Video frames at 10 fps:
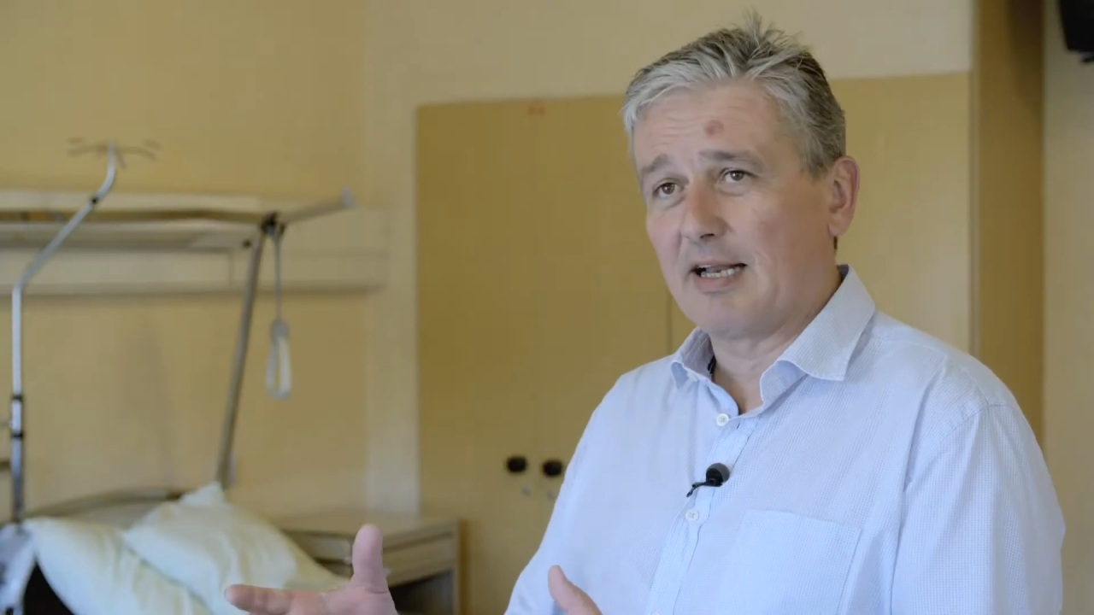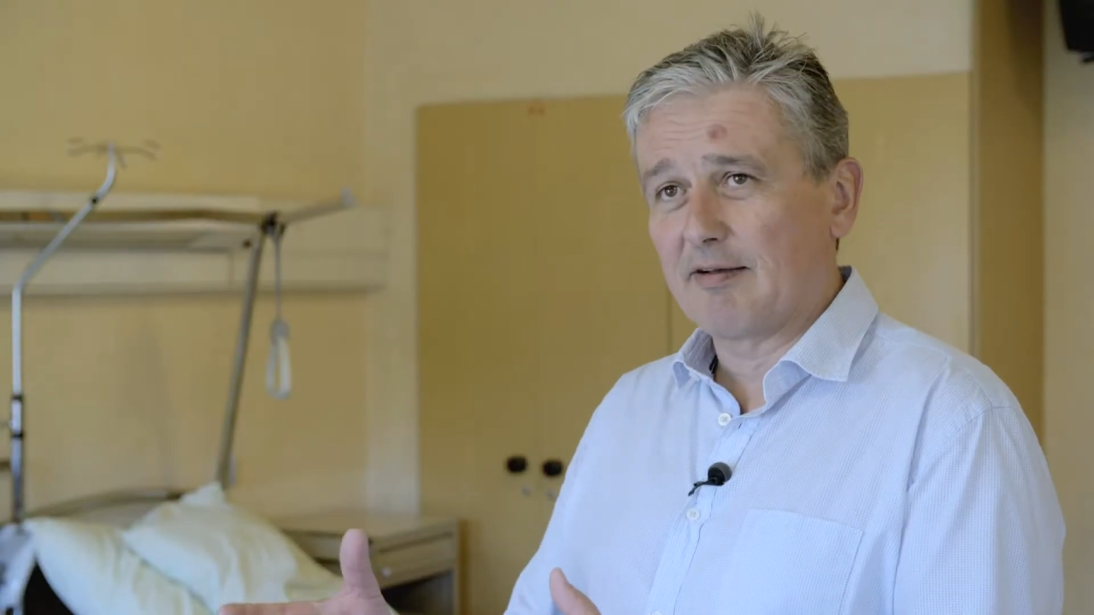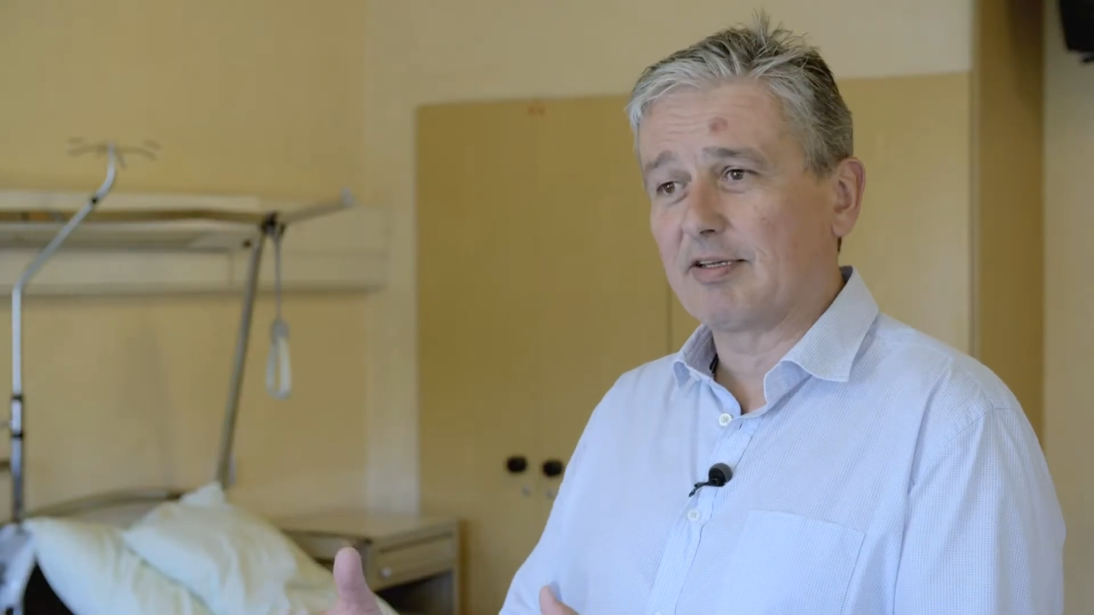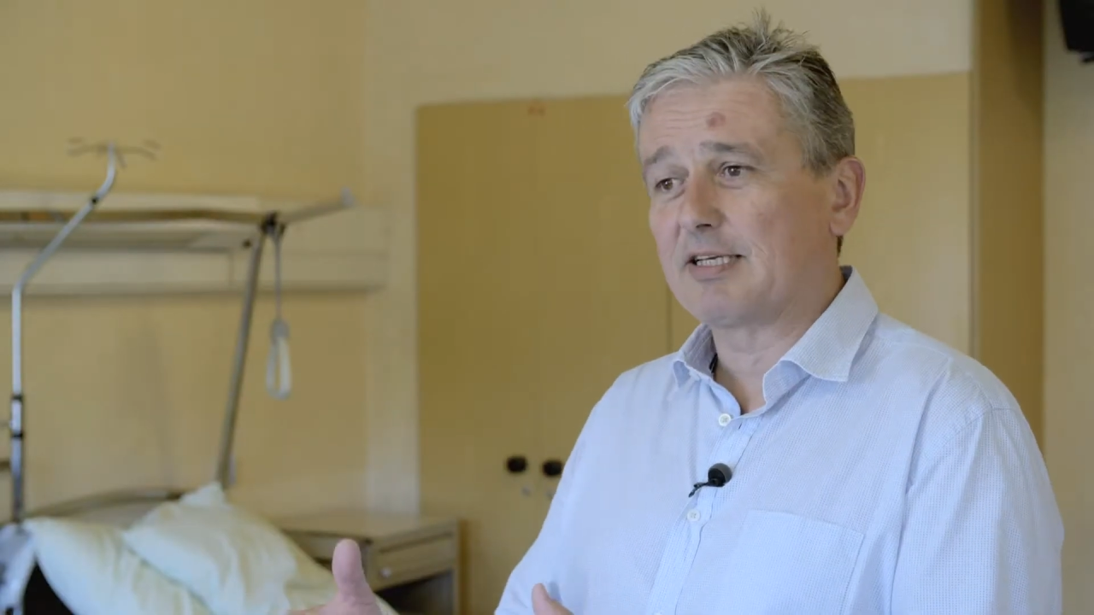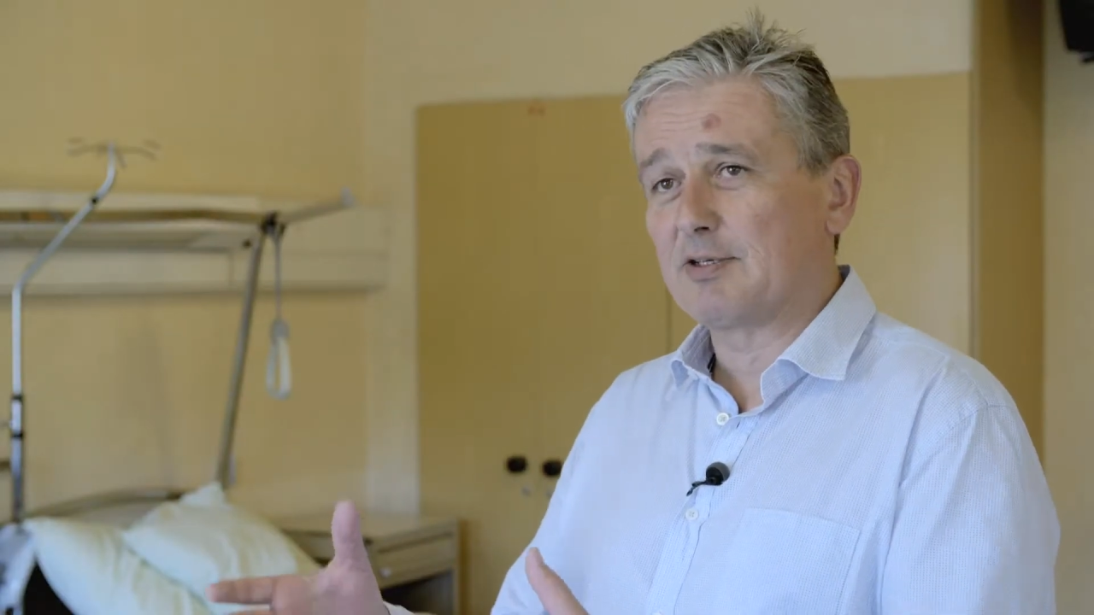
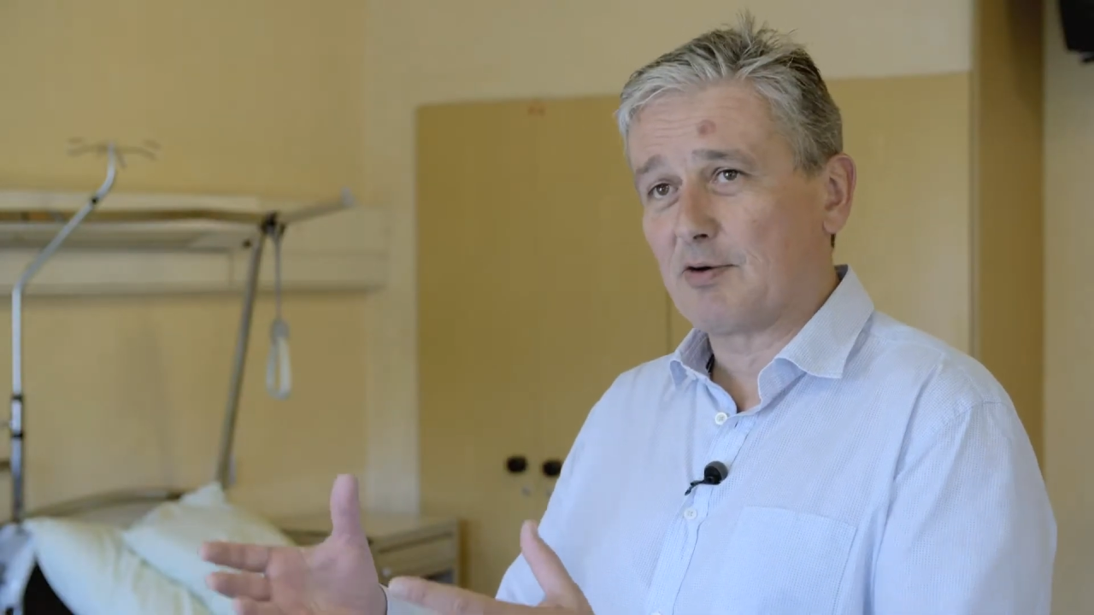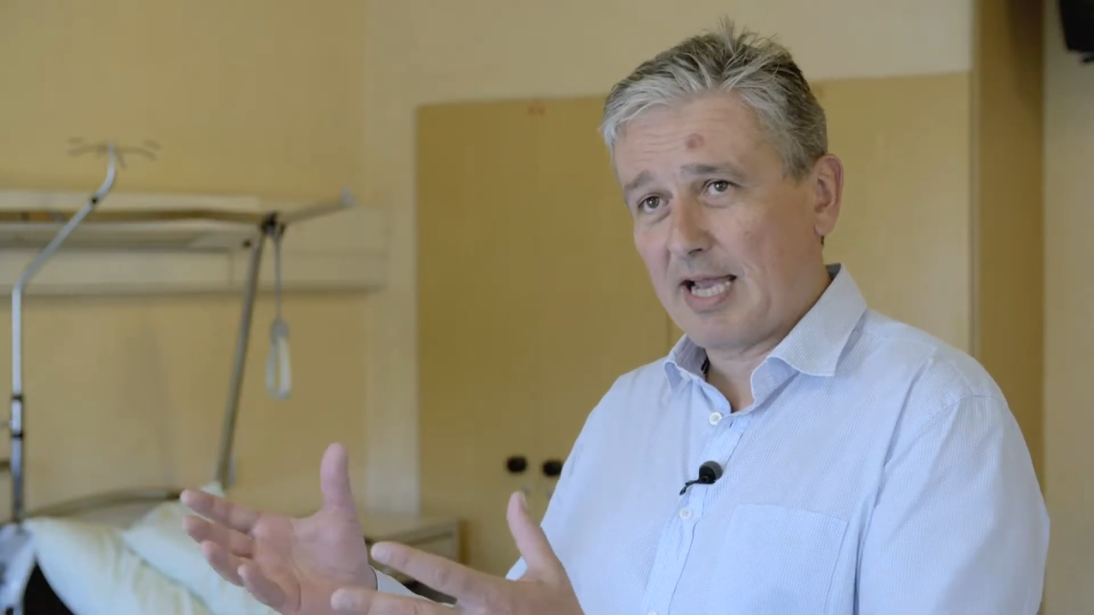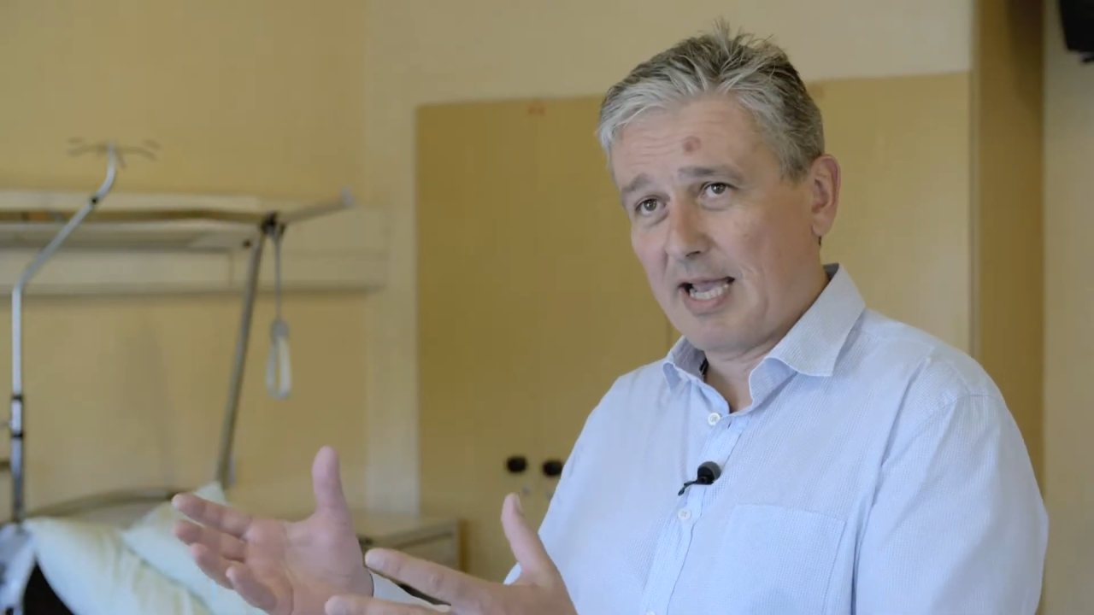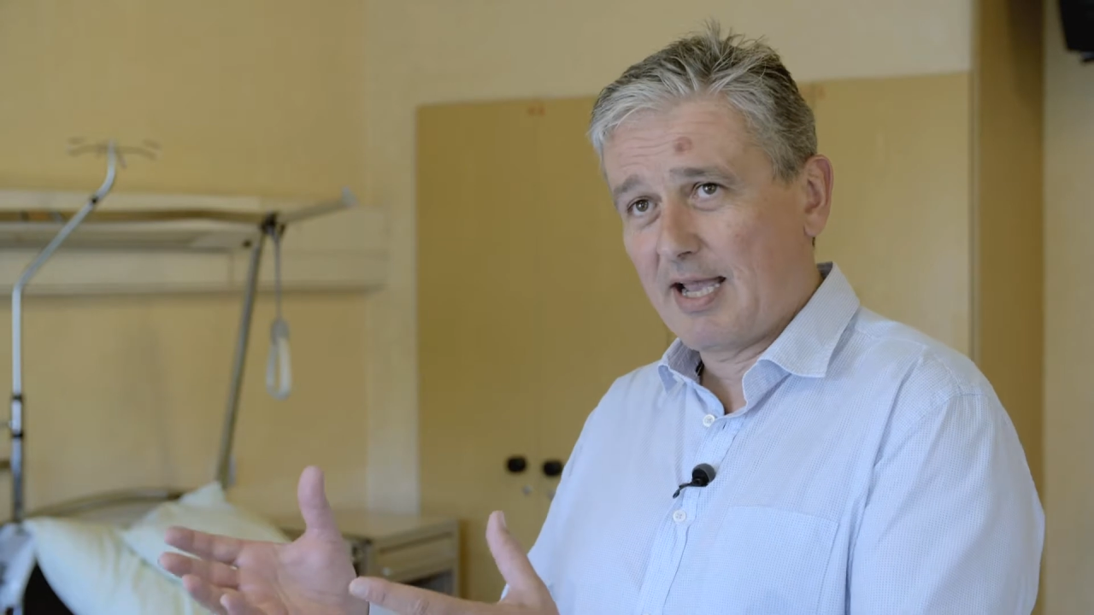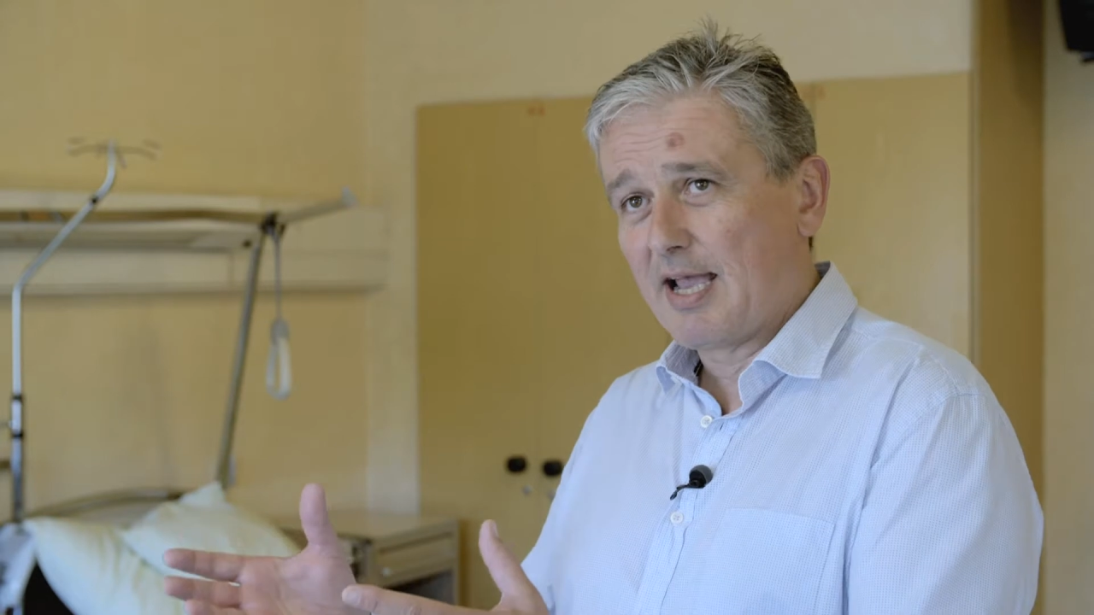level is
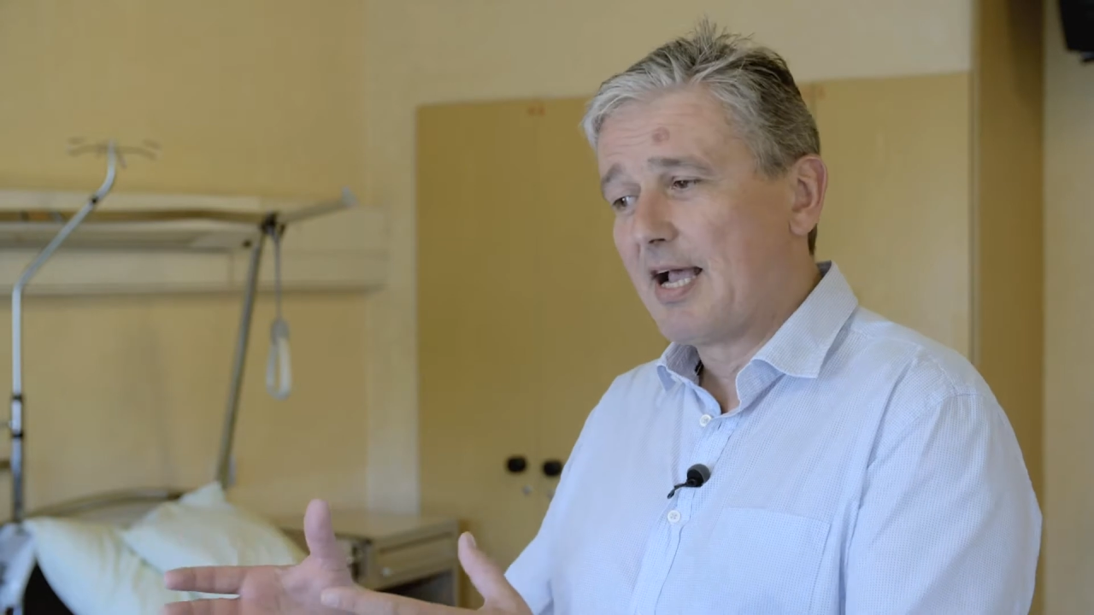okay,